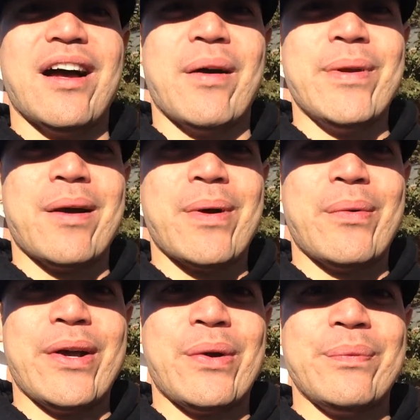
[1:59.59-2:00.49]
I'll be on my
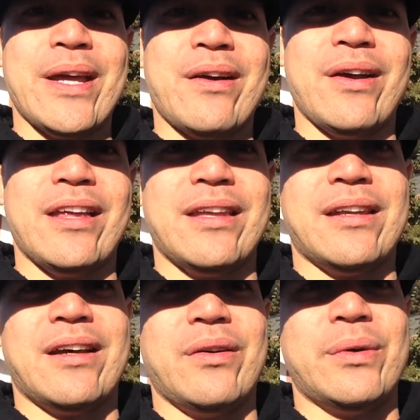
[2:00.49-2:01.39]
way home now, and
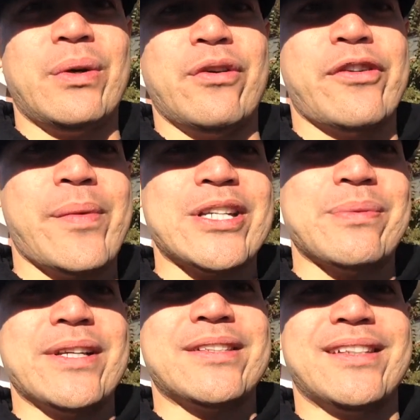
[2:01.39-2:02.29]
then we'll go over
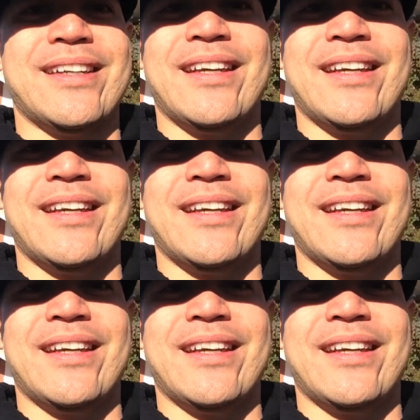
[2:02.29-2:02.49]
measurements.